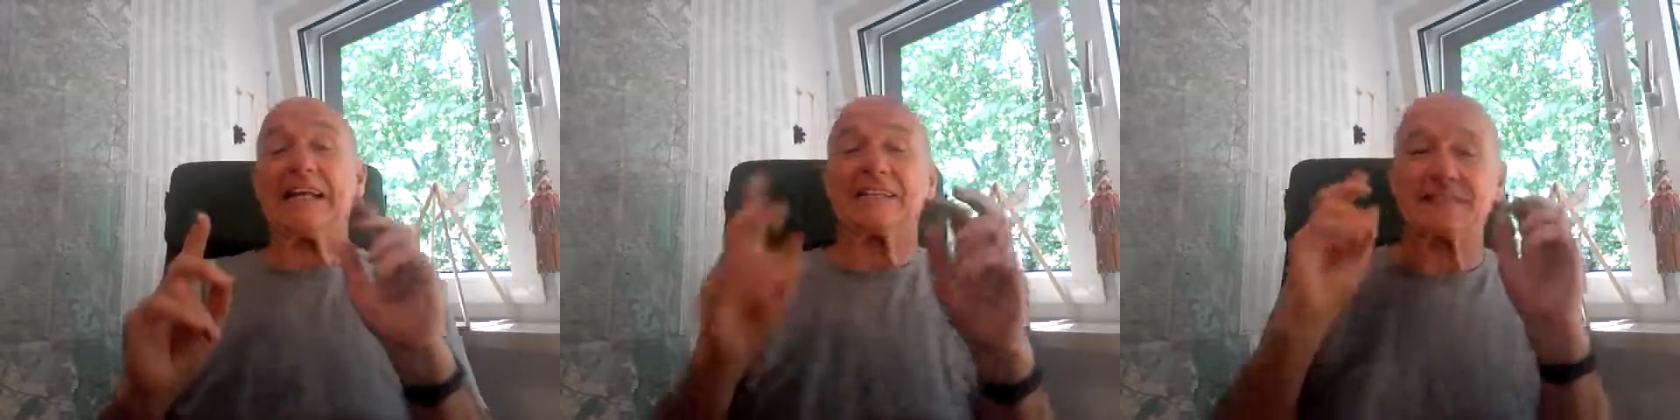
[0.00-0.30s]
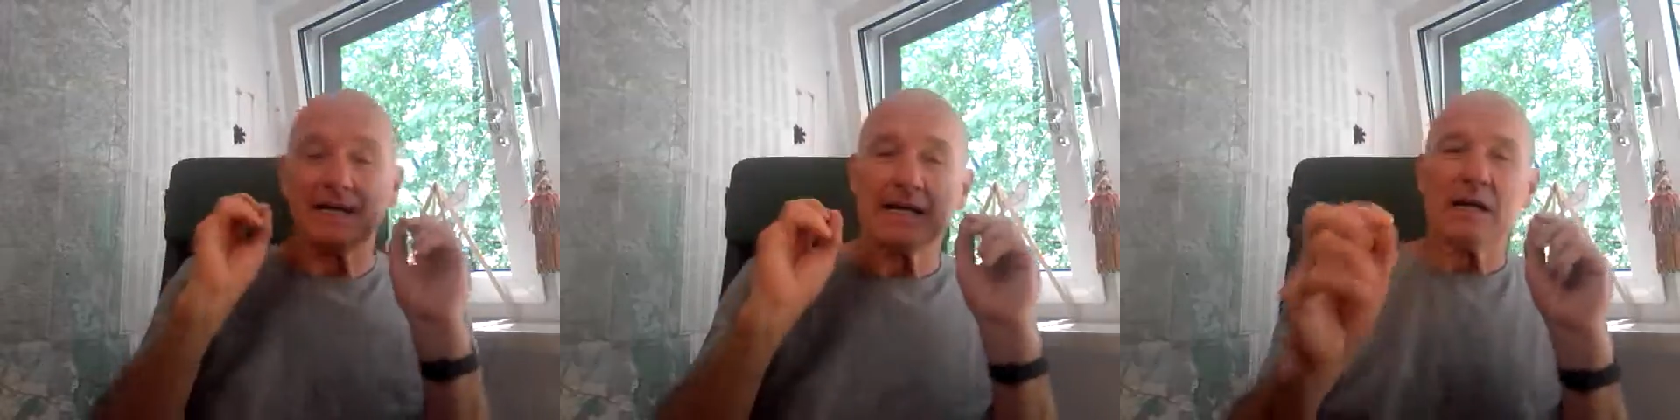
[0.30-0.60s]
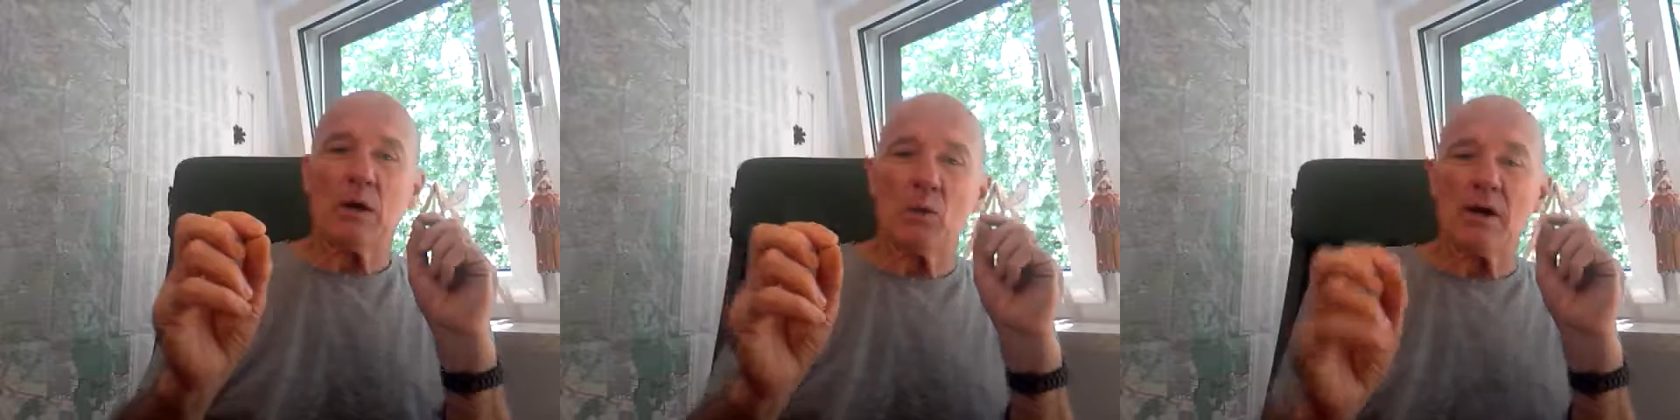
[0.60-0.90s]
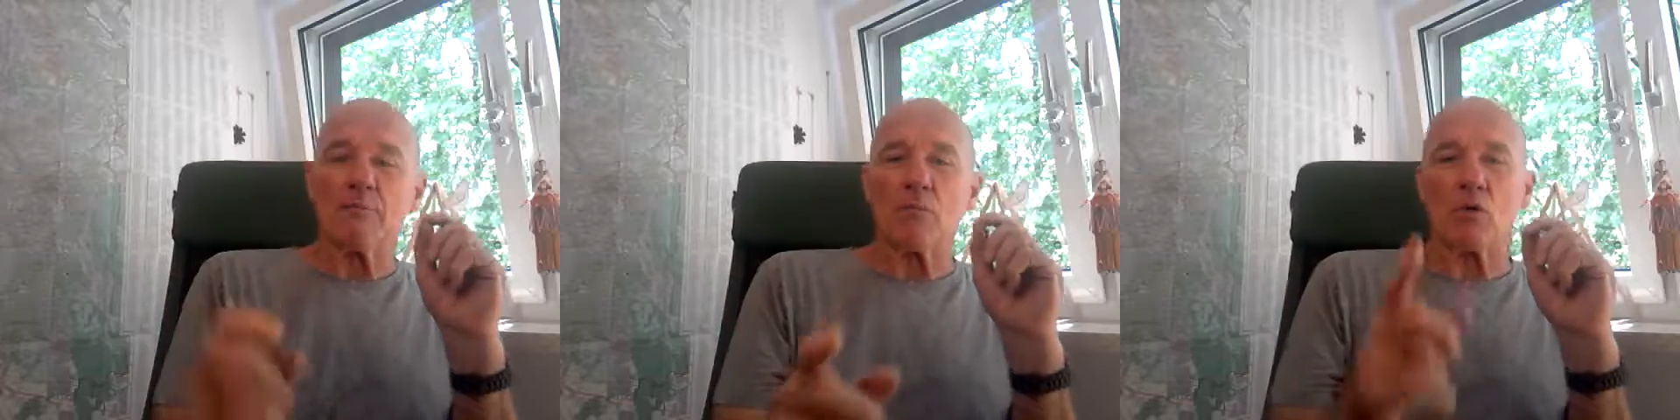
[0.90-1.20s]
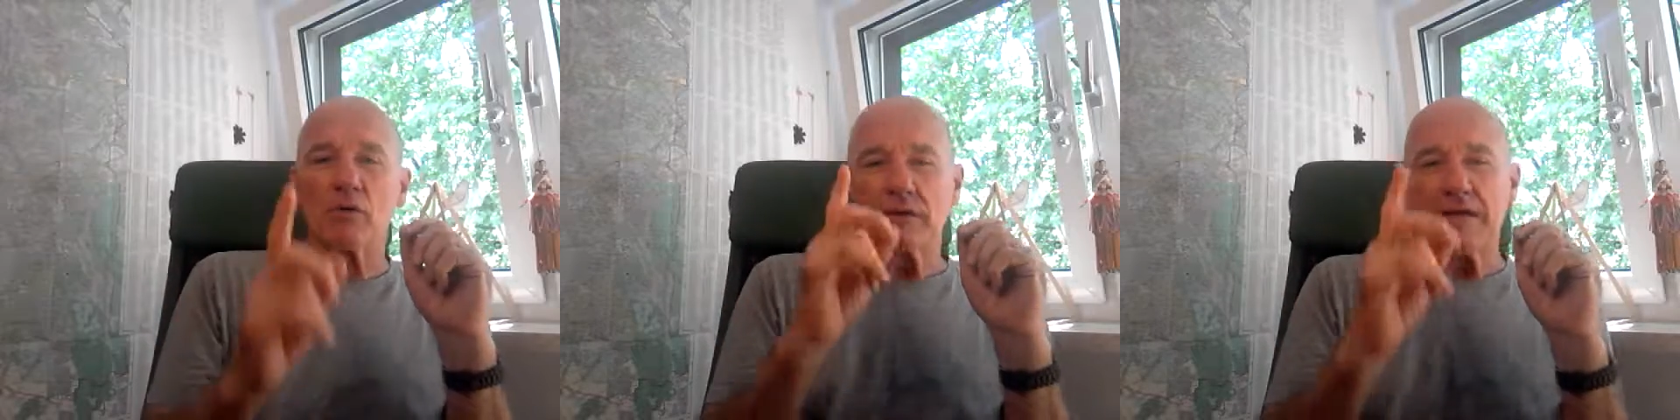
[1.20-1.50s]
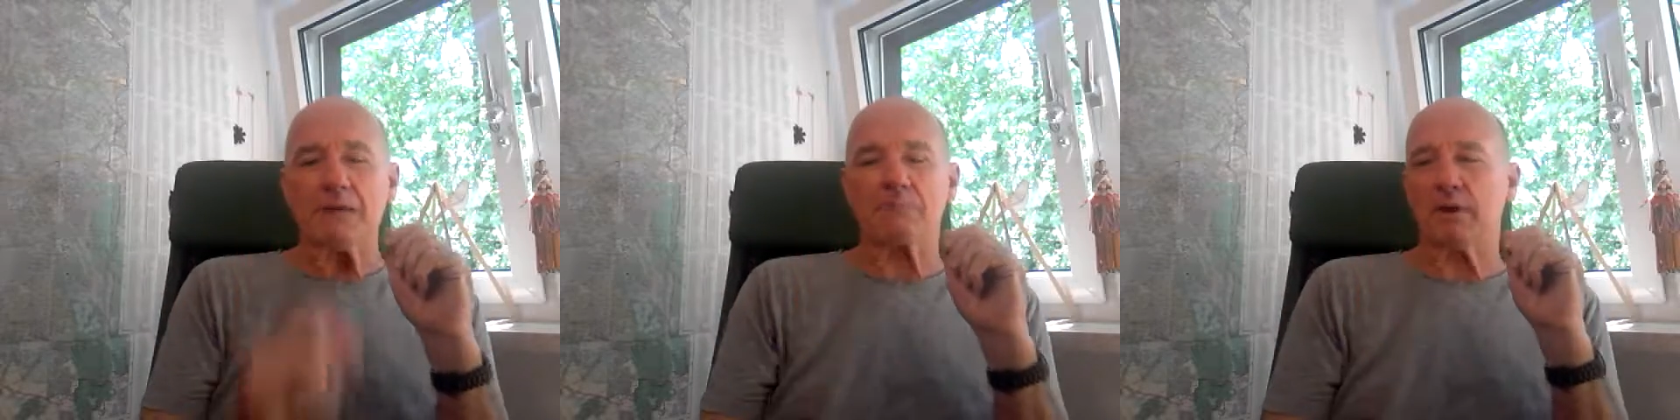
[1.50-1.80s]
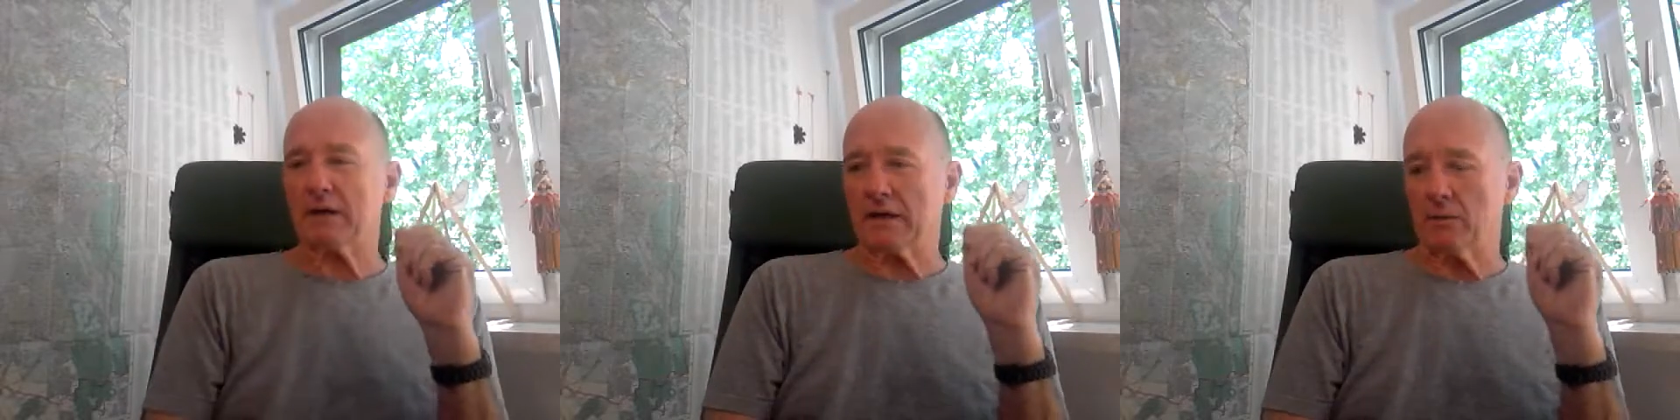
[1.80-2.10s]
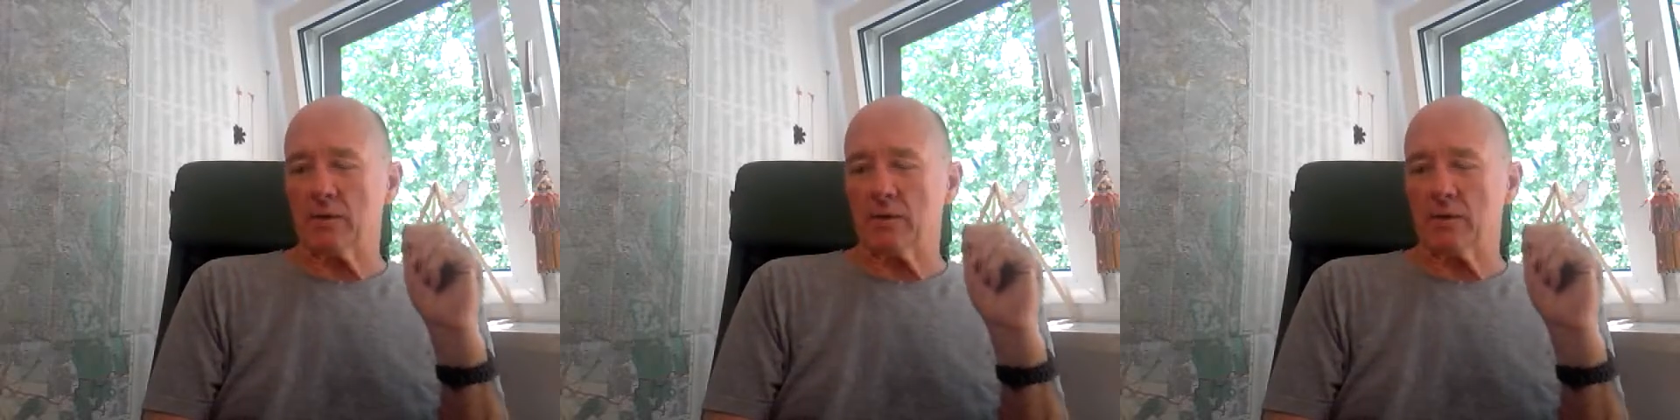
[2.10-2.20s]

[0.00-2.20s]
case, we are more than that body.